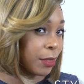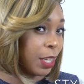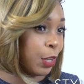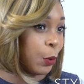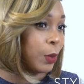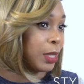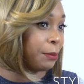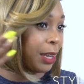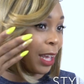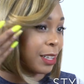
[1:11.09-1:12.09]
you know, with
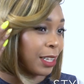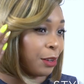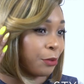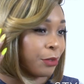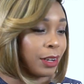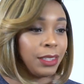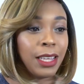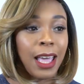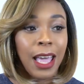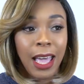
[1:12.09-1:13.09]
some layers at the front,
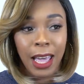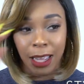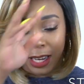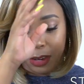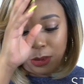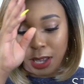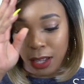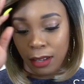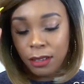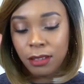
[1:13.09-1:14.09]
and then you
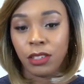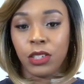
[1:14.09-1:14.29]
get